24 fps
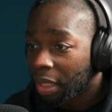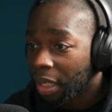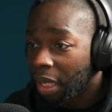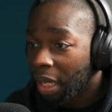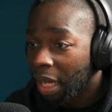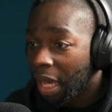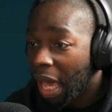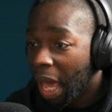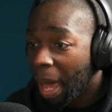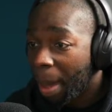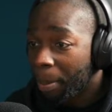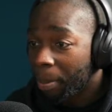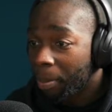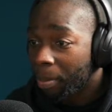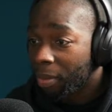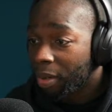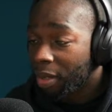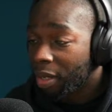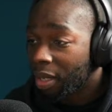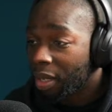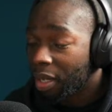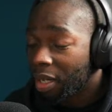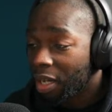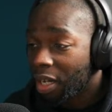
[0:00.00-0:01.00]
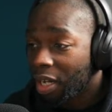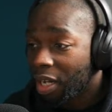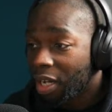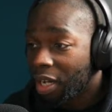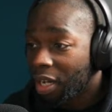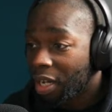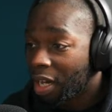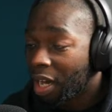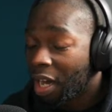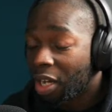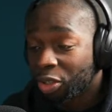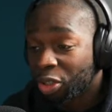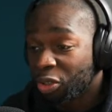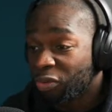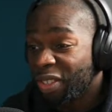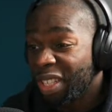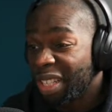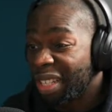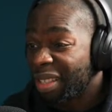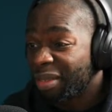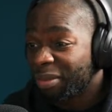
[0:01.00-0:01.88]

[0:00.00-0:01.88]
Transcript: I'll just read it.